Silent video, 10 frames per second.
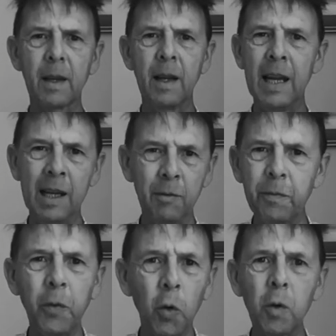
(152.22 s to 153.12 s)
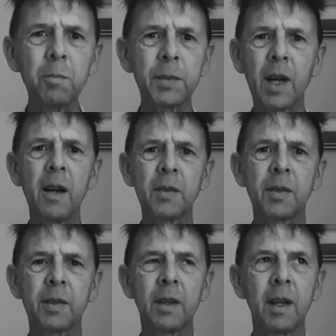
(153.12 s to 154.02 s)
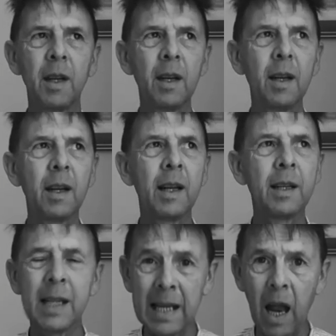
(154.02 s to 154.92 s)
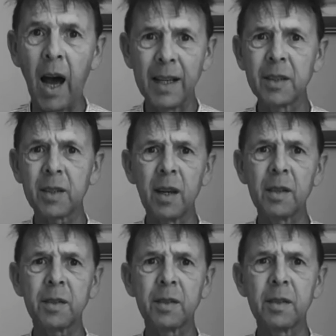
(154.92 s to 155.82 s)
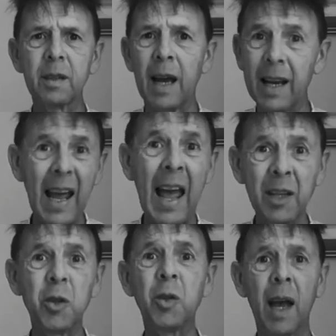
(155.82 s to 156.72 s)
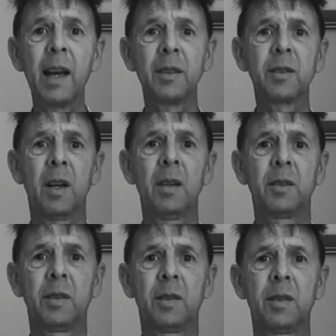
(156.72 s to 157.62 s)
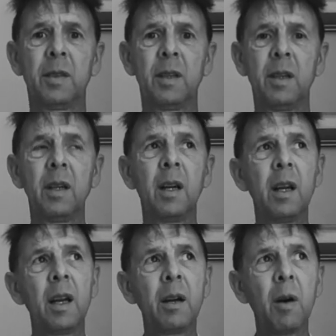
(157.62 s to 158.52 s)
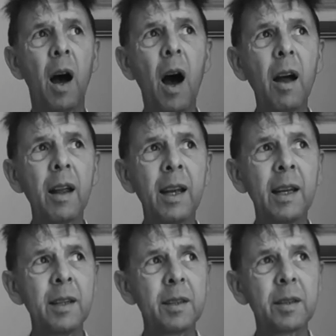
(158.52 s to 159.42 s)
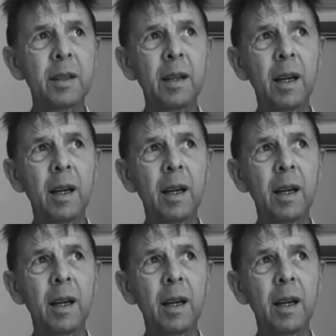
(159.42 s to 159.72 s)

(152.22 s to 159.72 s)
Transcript: It informs us, it delights us, and it educates us. You know, art is